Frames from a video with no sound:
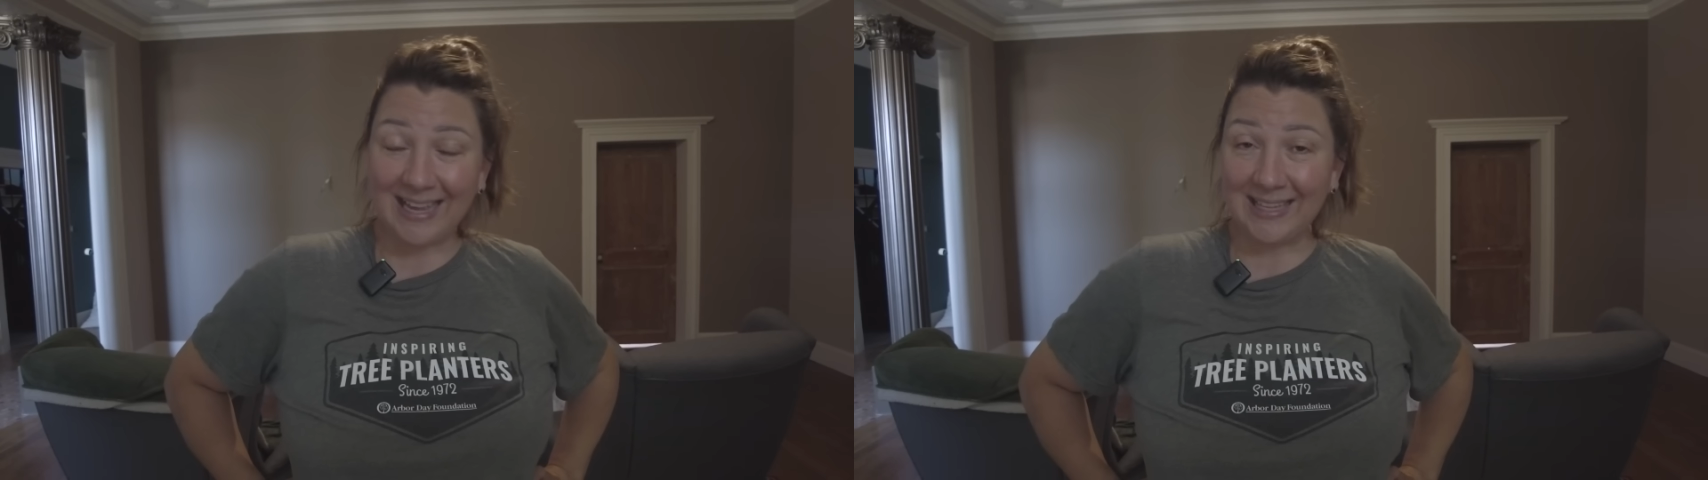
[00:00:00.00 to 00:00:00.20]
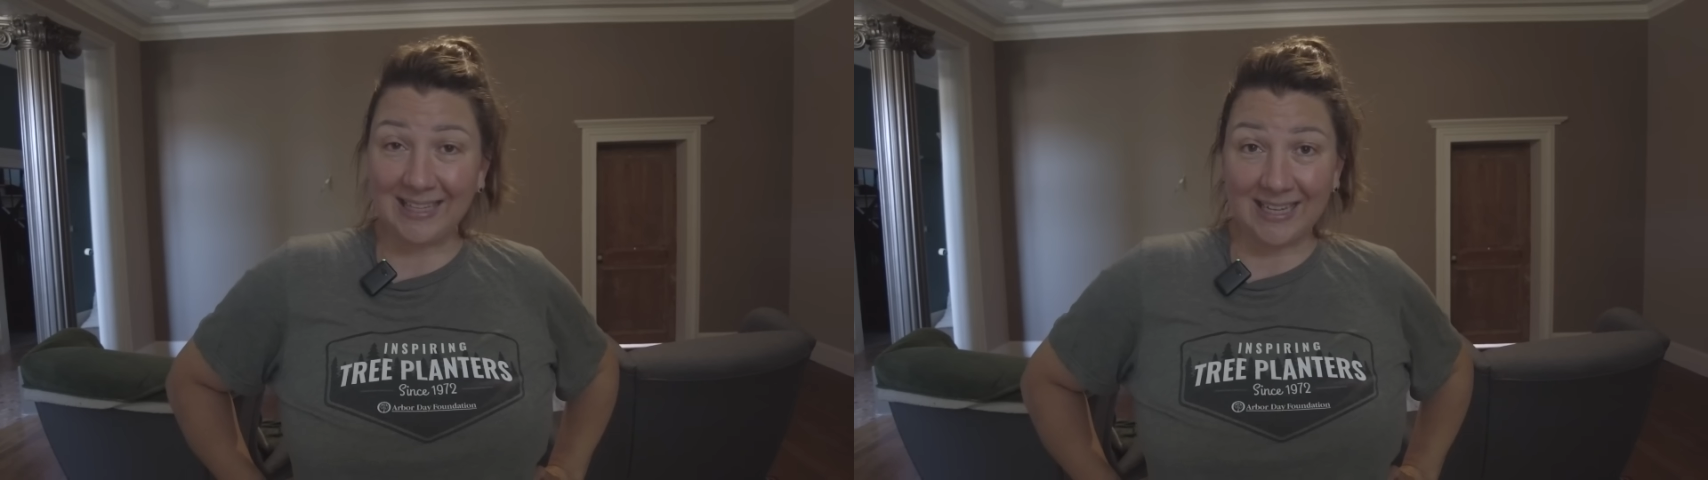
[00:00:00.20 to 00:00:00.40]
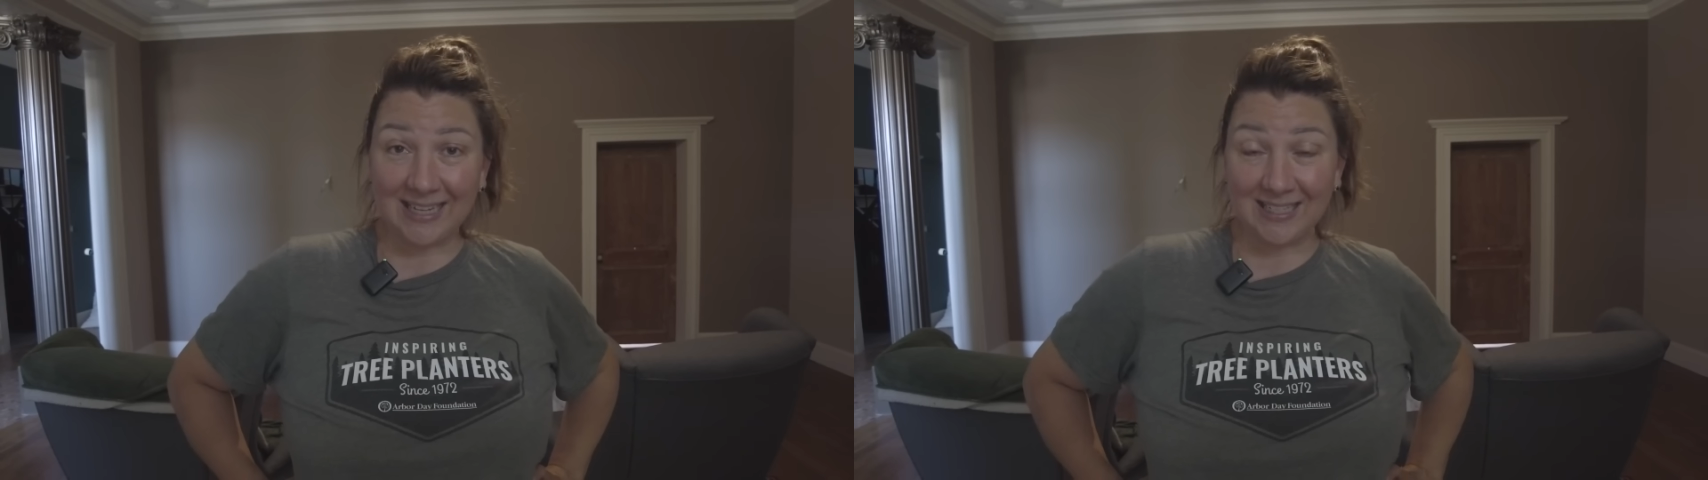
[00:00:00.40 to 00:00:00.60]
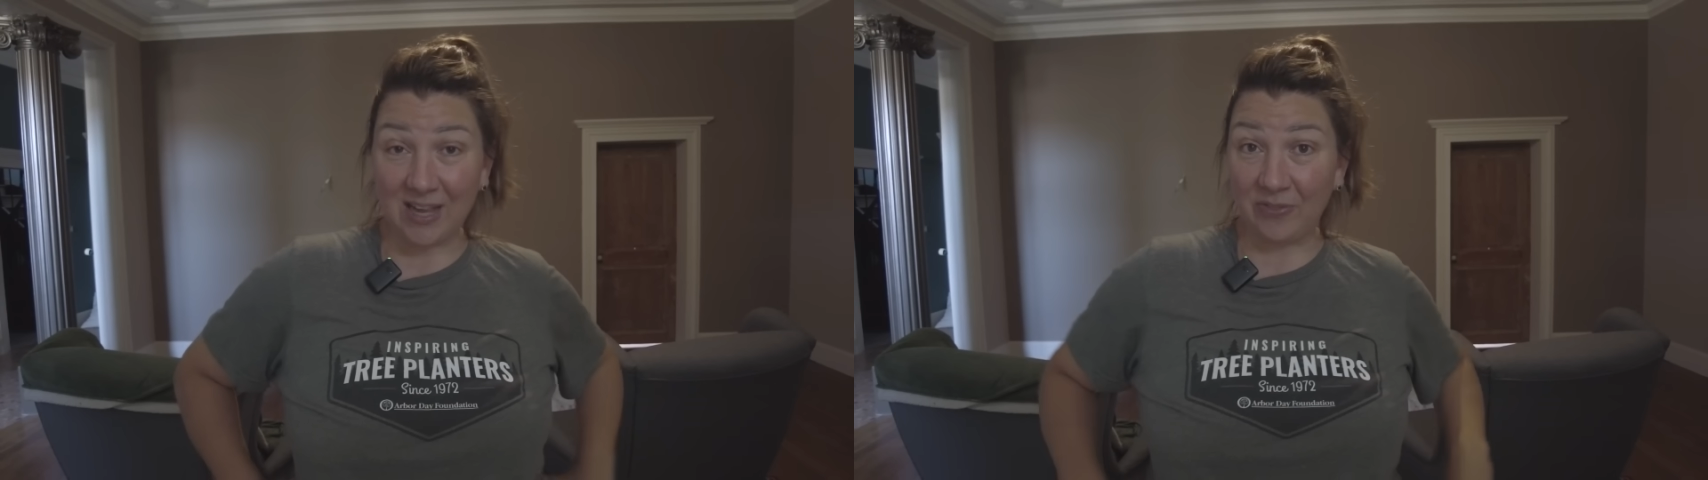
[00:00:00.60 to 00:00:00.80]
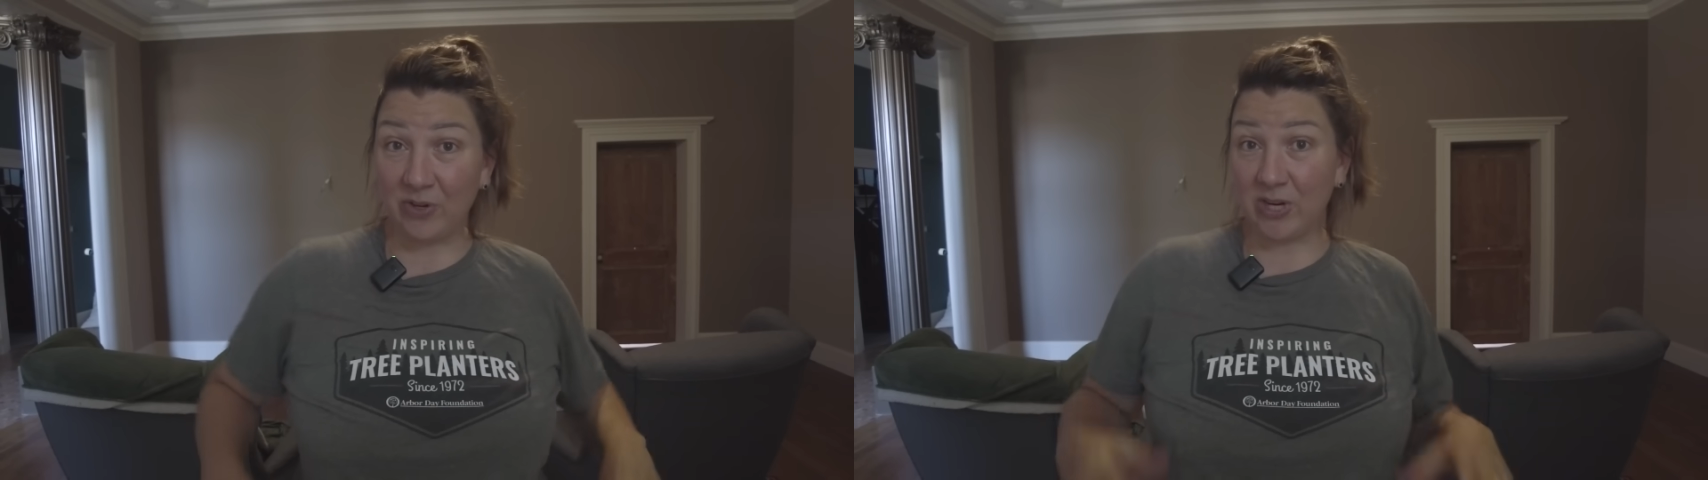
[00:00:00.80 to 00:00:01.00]
and the kids
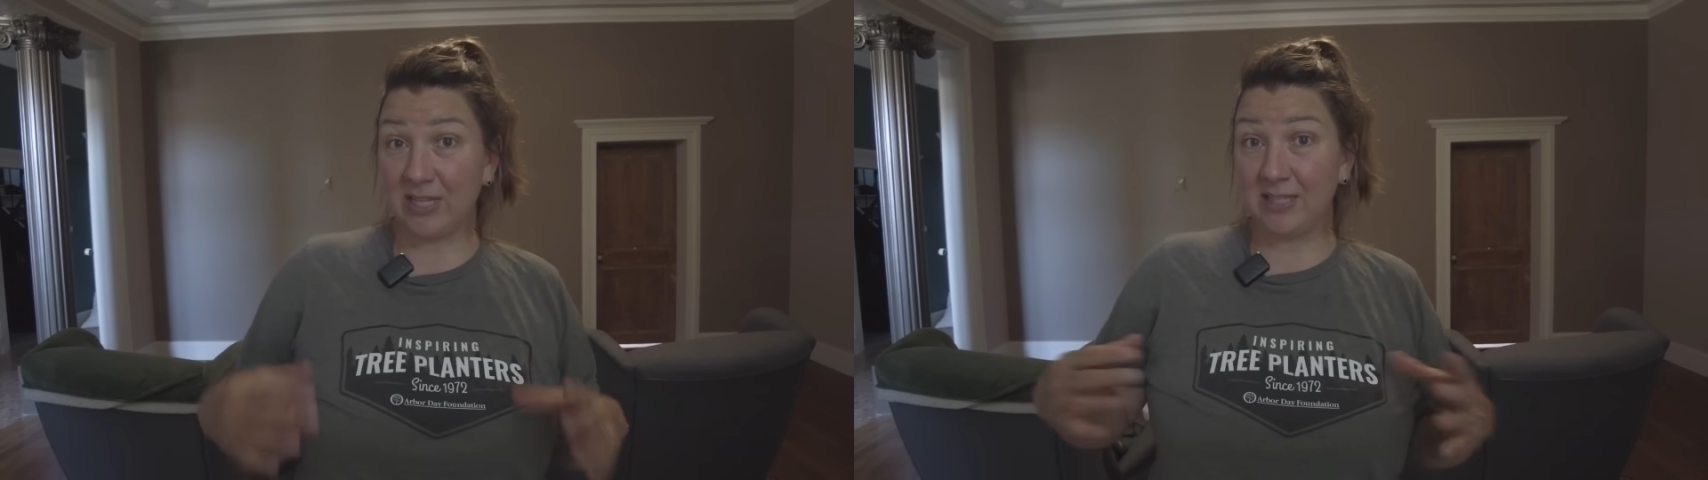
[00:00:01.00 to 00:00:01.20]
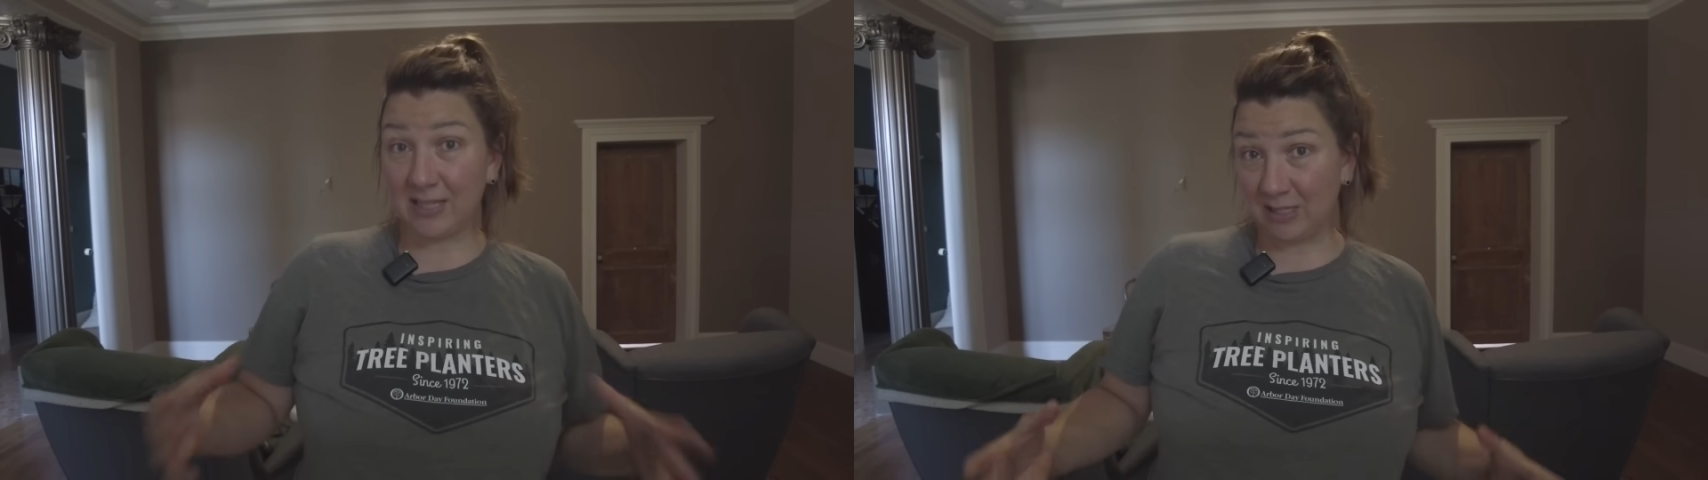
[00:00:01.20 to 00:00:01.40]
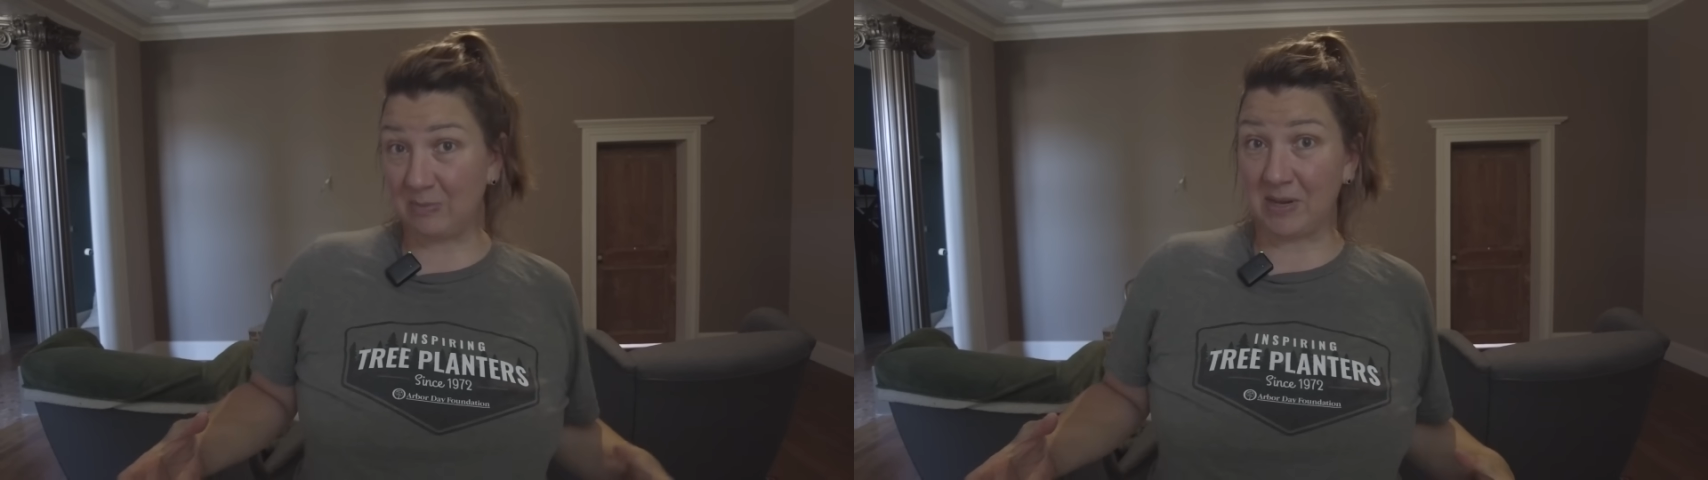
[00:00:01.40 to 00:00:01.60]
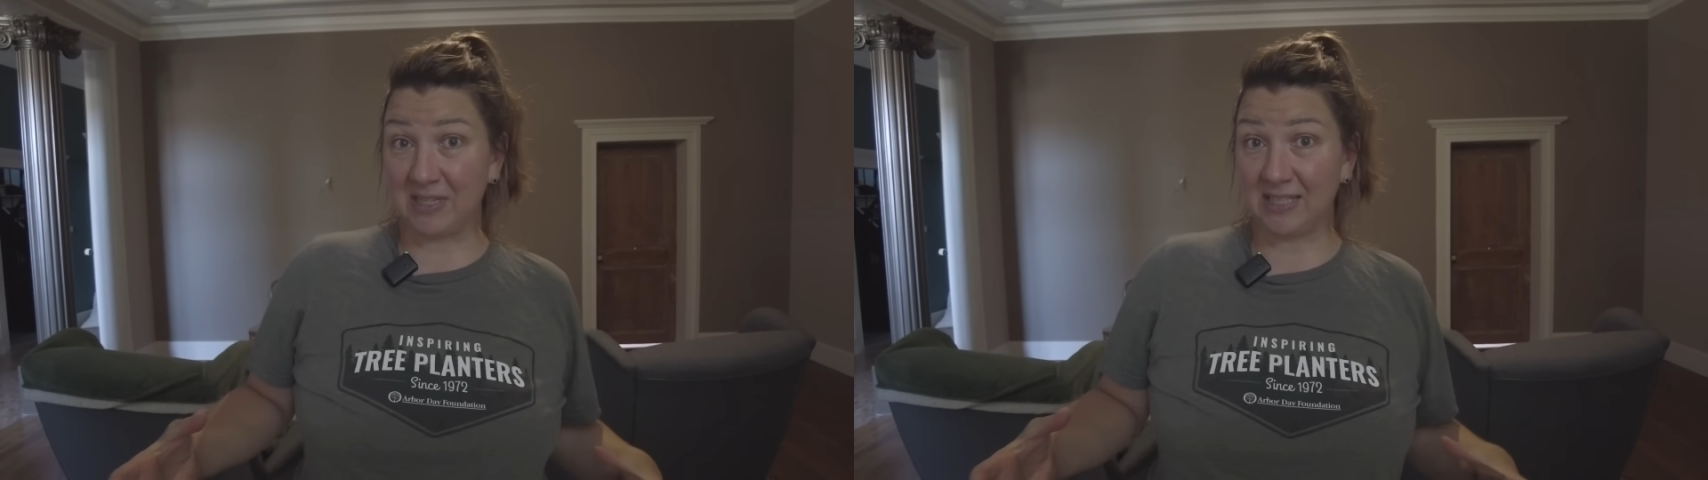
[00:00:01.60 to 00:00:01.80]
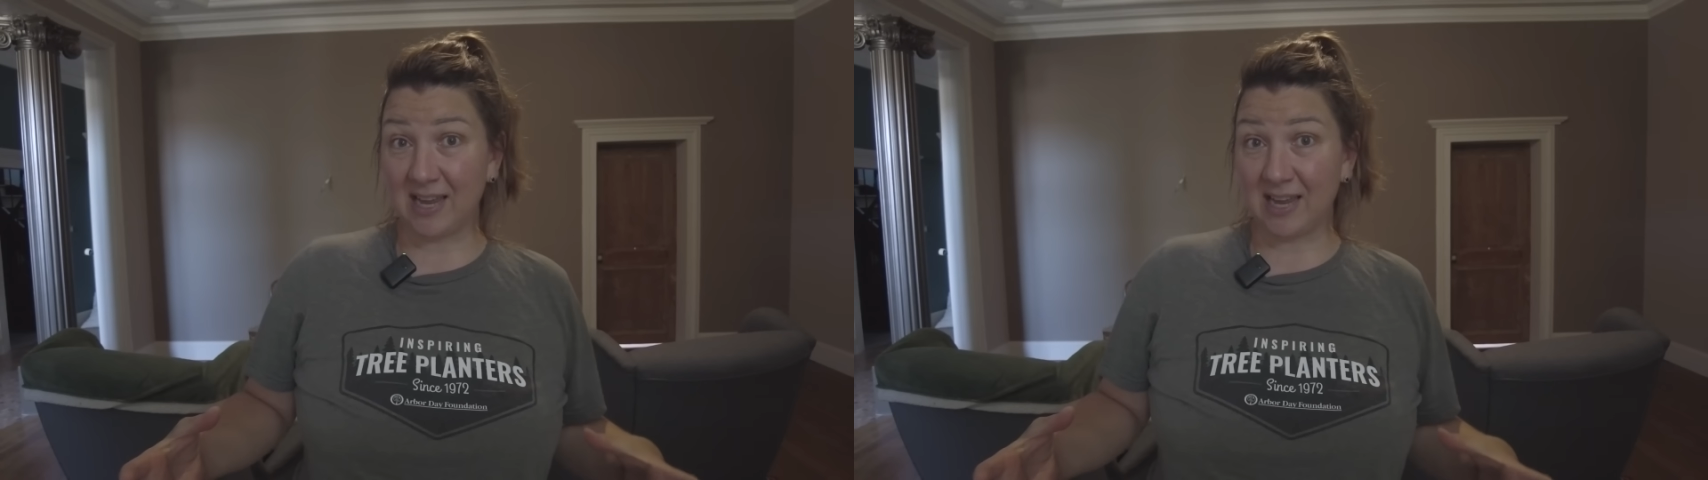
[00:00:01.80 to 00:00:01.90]
got their assessment